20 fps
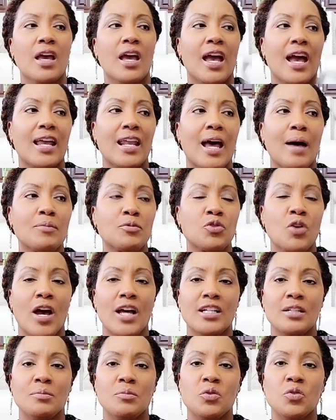and I'm trying
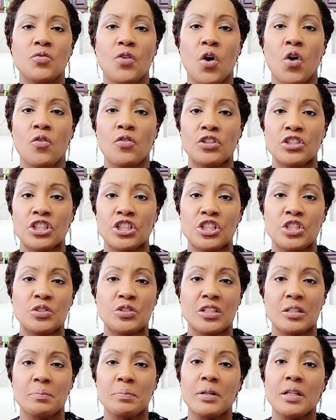to move over to
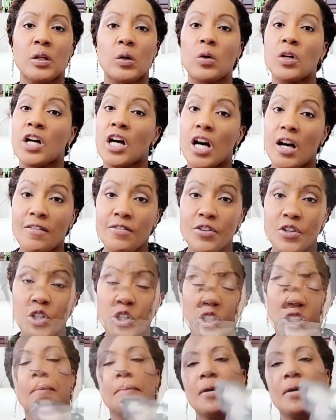using pillow covers.